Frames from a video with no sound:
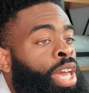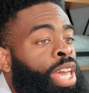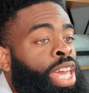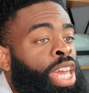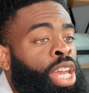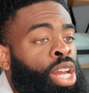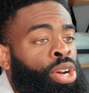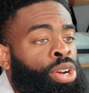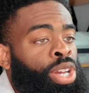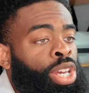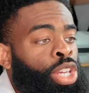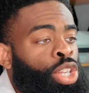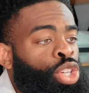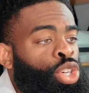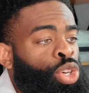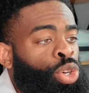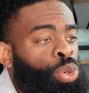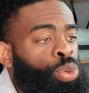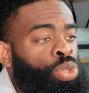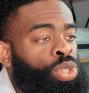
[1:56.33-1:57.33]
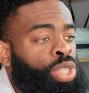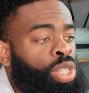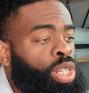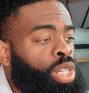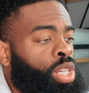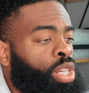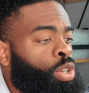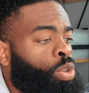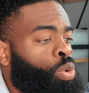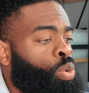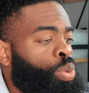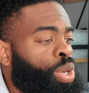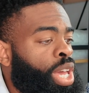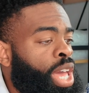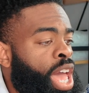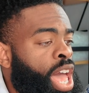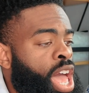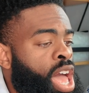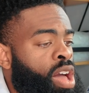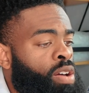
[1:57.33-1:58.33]
here in Houston, we
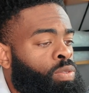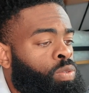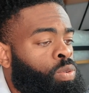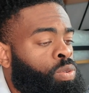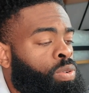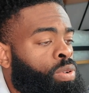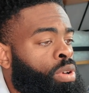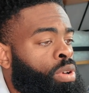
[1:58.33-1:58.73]
have